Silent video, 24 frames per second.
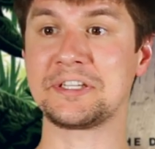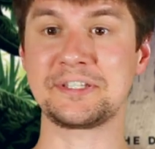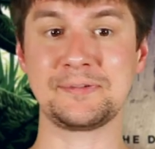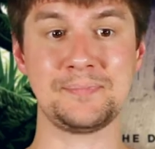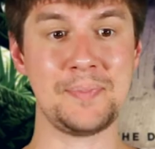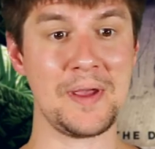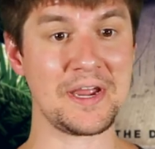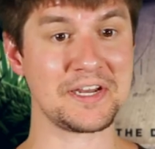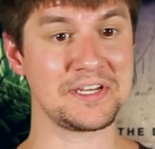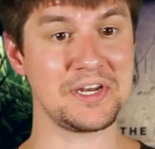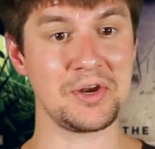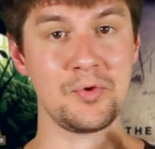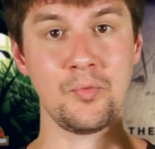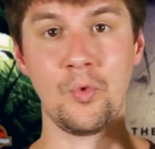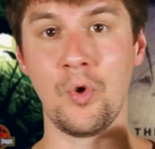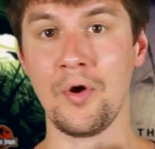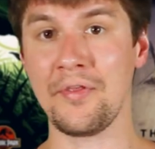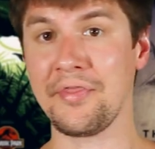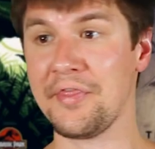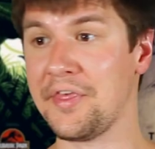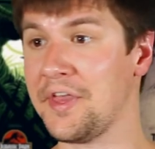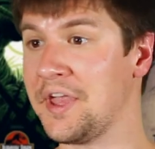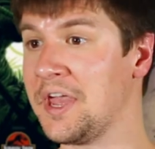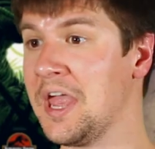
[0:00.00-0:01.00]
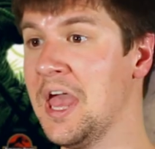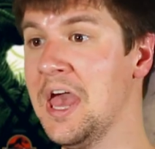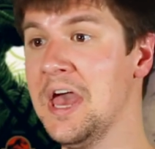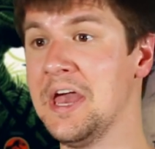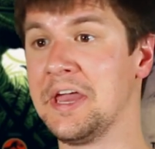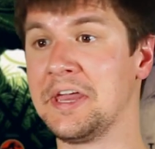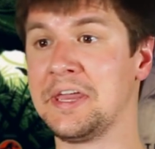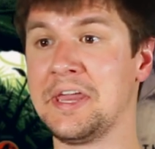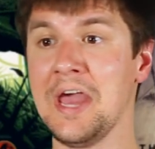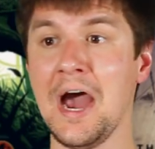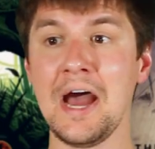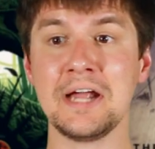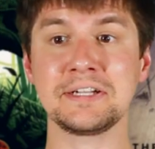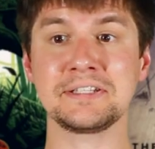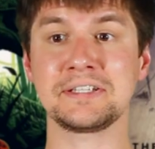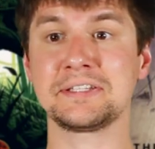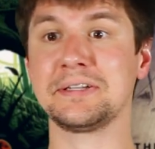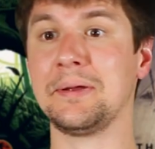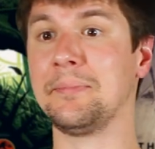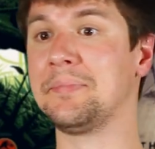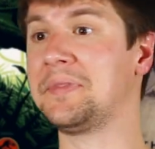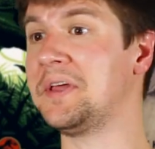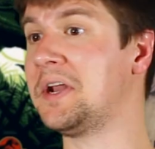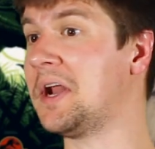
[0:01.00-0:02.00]
expecting one thing, got
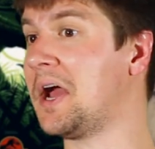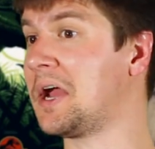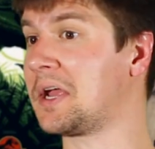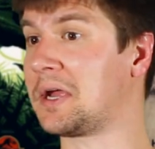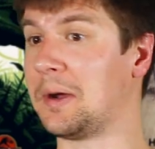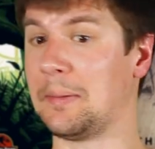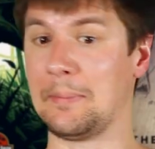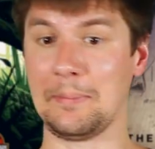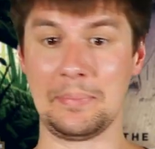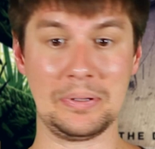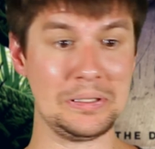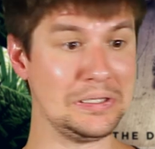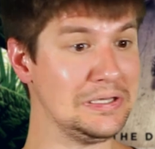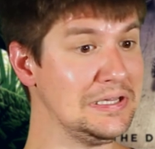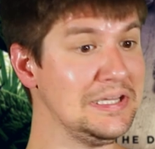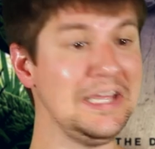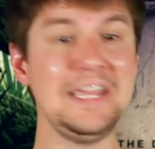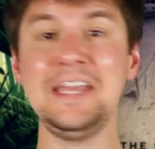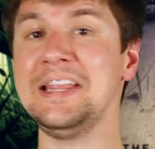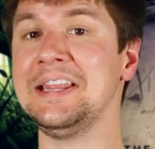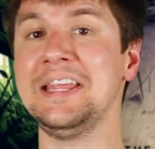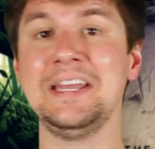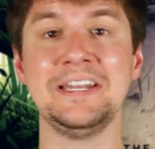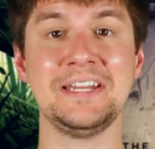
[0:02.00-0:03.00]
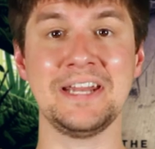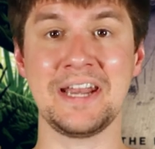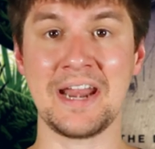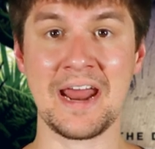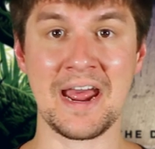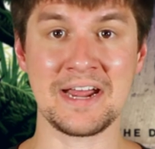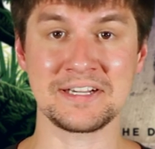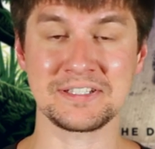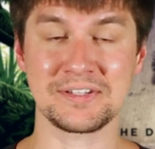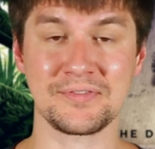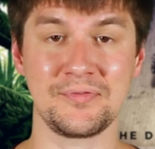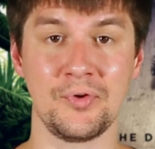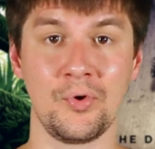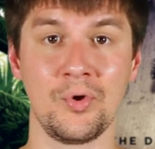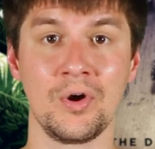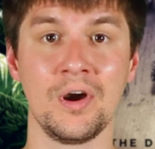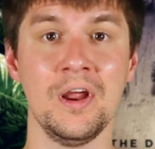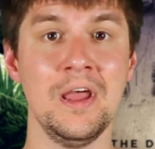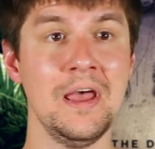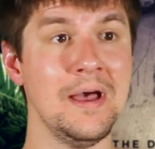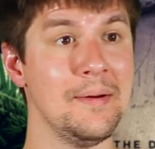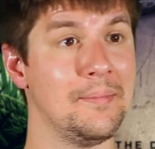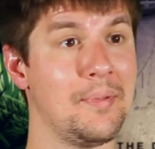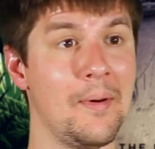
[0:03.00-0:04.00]
something I completely didn't ask
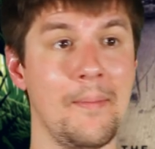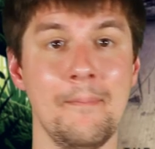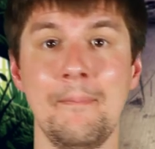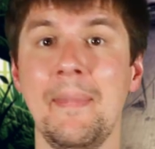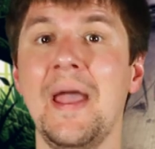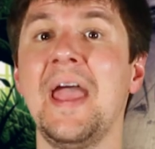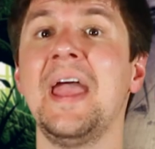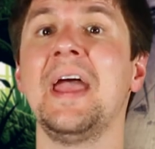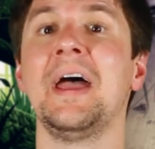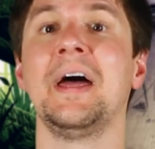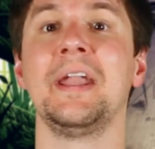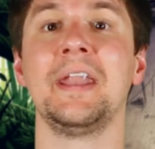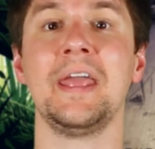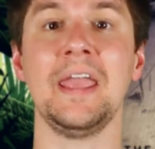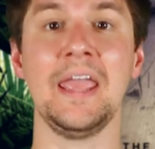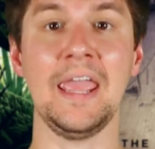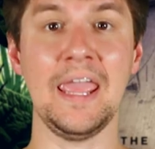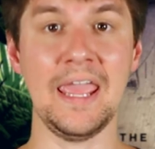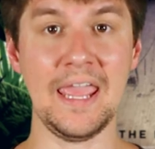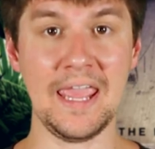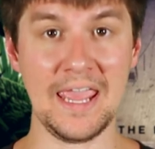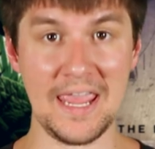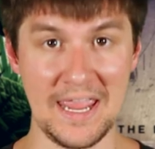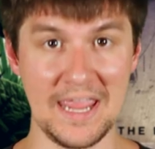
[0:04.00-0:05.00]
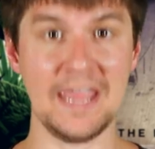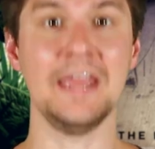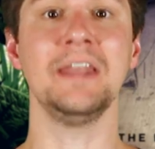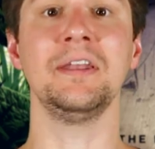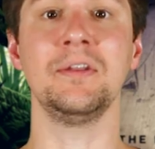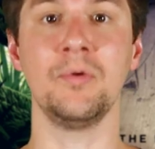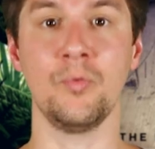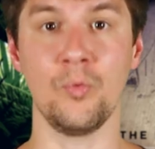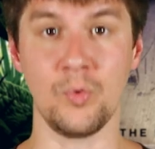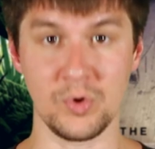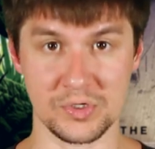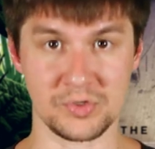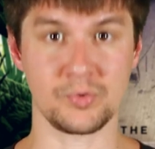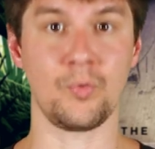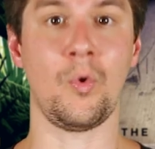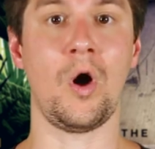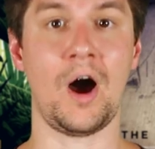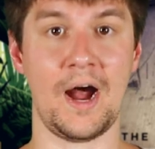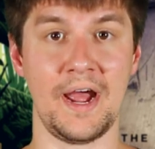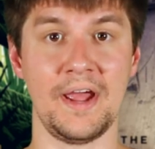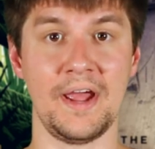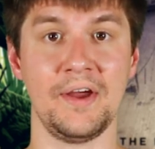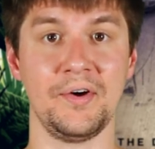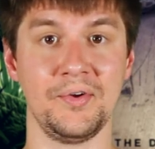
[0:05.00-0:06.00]
for, but man, it was
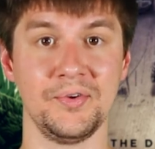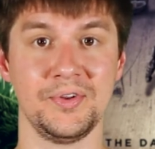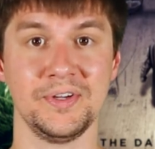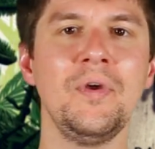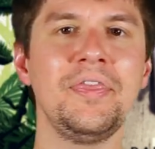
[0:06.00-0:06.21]
wild.